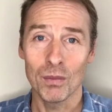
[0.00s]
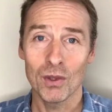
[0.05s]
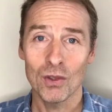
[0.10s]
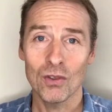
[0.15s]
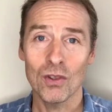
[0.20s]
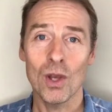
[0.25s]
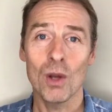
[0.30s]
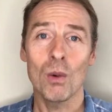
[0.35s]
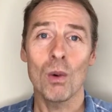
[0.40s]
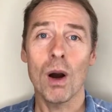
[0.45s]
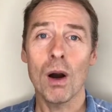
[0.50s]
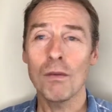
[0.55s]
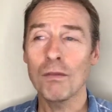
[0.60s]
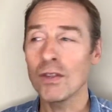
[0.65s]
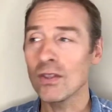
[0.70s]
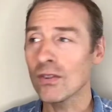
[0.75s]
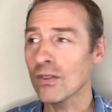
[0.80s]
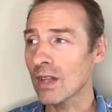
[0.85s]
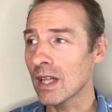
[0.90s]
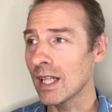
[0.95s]
So
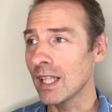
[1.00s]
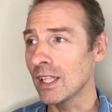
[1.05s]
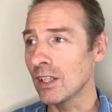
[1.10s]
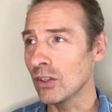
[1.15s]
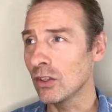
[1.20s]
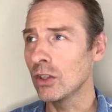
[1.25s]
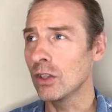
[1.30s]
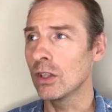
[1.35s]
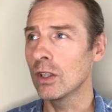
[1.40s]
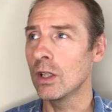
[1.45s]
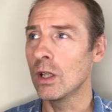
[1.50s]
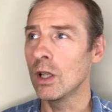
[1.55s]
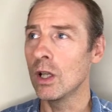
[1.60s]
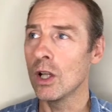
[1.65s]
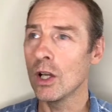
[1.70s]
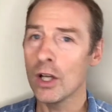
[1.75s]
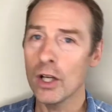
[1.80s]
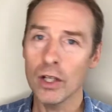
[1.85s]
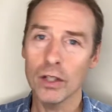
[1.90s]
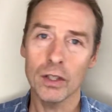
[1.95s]
obviously you
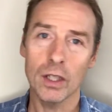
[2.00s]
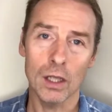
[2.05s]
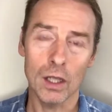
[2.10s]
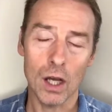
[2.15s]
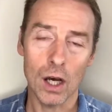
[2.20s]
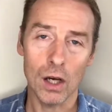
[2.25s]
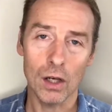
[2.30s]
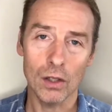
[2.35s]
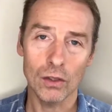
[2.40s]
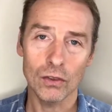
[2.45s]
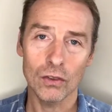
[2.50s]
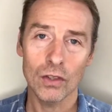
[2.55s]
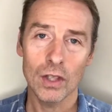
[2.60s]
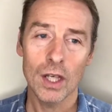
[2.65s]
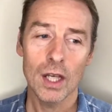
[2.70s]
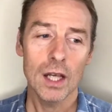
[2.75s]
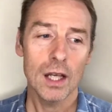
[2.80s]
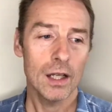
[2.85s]
learn a lot,